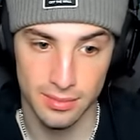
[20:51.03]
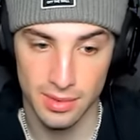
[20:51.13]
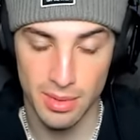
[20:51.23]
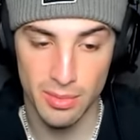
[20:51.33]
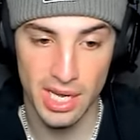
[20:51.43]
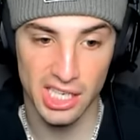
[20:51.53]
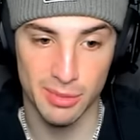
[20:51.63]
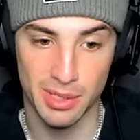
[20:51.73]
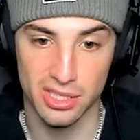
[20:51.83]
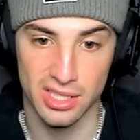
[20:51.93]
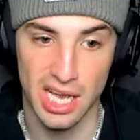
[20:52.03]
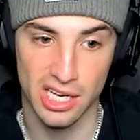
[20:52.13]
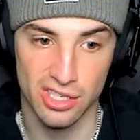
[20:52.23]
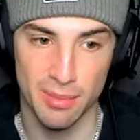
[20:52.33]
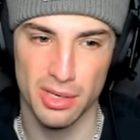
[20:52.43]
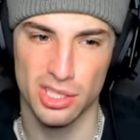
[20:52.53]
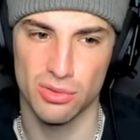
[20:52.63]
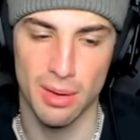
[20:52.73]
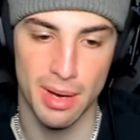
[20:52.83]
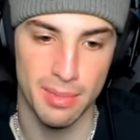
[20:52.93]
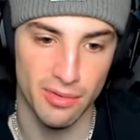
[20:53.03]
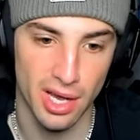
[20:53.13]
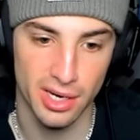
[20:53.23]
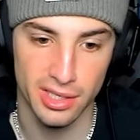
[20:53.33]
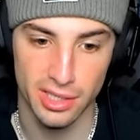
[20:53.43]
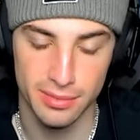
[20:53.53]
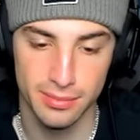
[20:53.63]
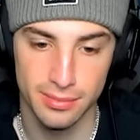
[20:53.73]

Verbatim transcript: I mean, we got a special attack drop. I'm going to swap my Miraidon here.